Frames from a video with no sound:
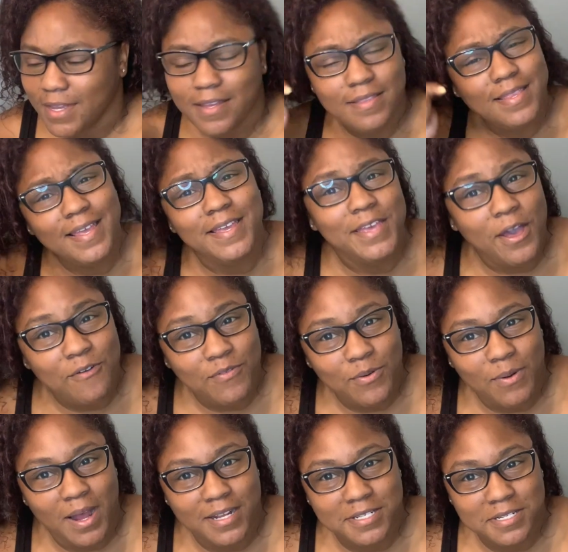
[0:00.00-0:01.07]
thank y'all for
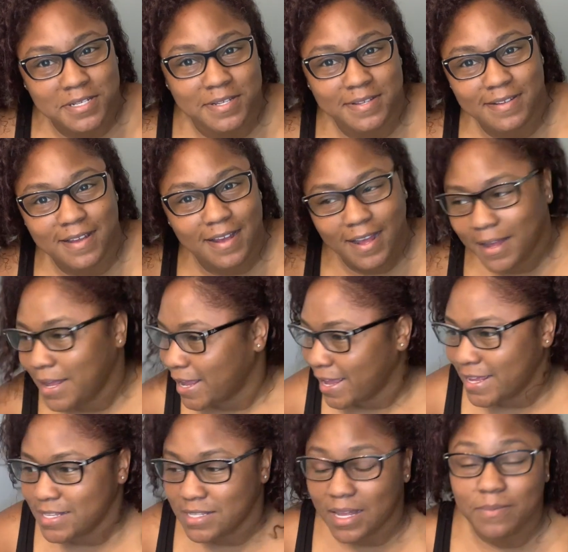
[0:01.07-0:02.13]
watching. I
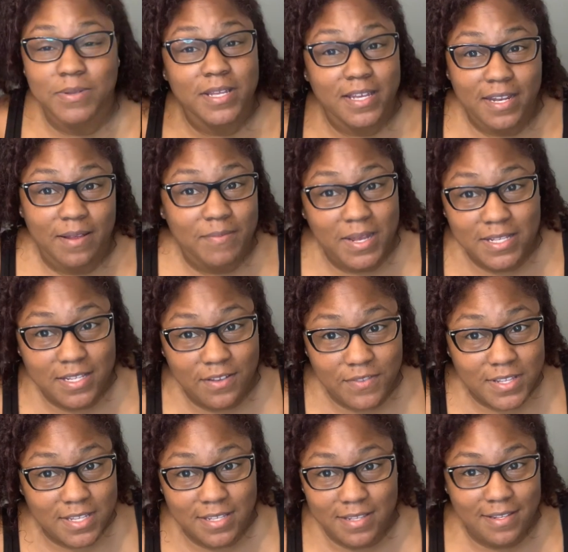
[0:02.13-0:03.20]
can't stop looking at myself.
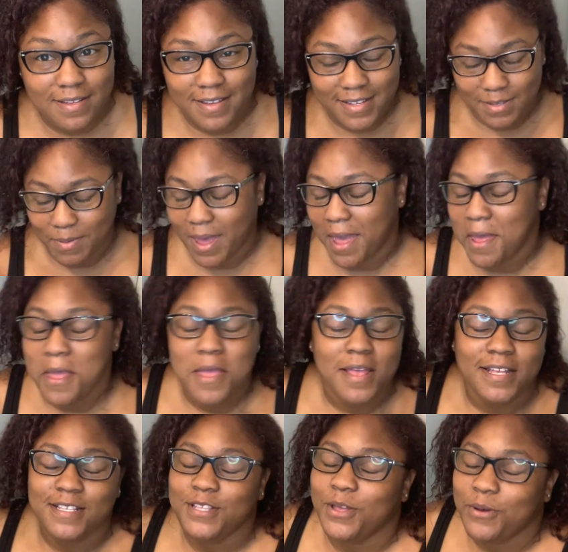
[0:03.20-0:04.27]
This is bad.
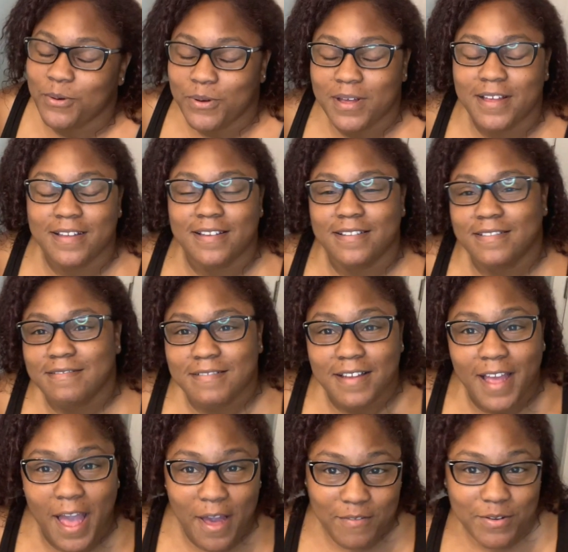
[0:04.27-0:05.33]
So
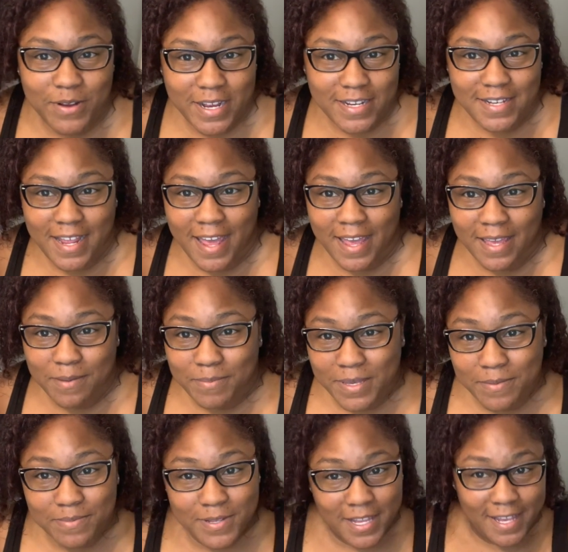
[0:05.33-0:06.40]
have a great day.
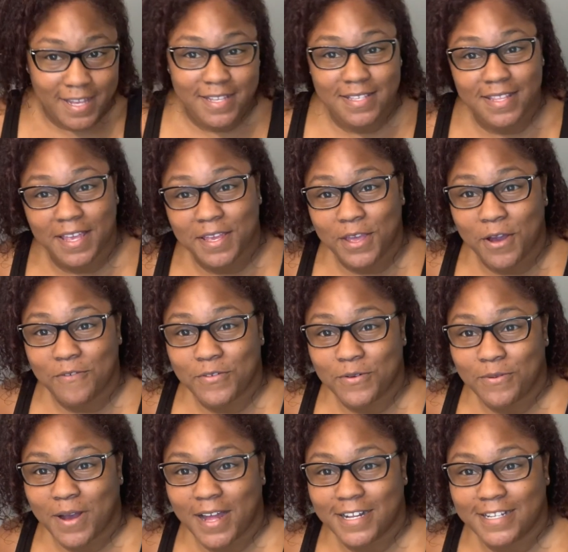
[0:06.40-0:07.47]
Be blessed. Thank y'all for
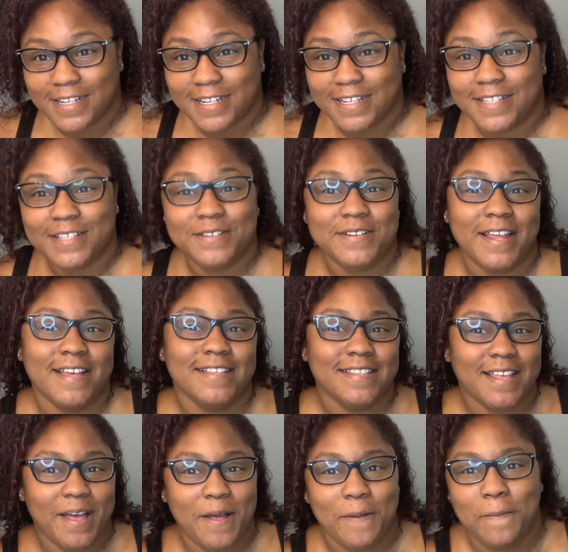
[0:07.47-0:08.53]
watching. Until next
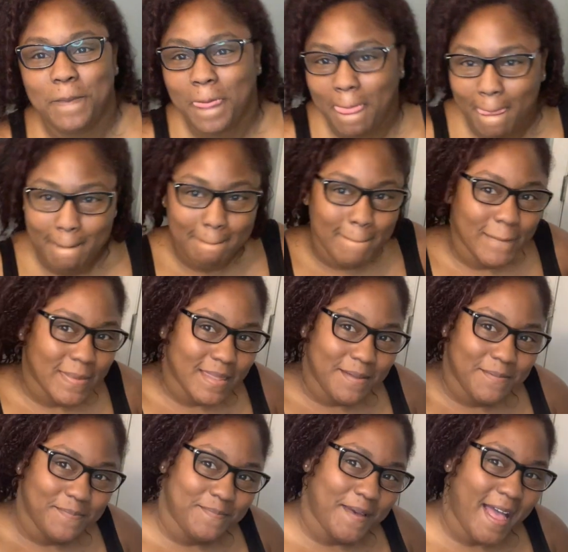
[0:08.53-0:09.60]
time.
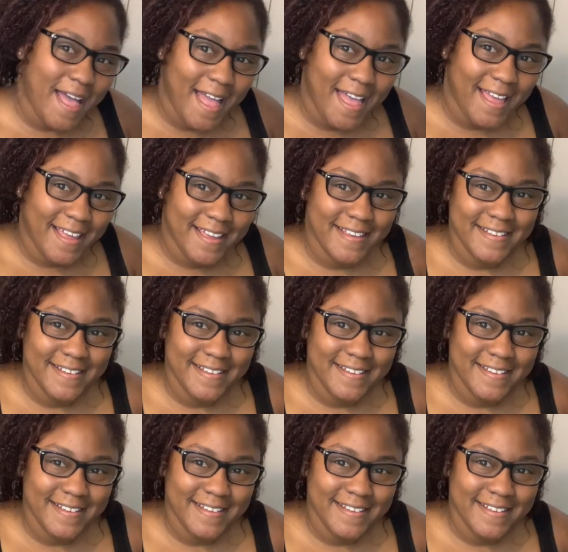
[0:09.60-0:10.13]
Bye.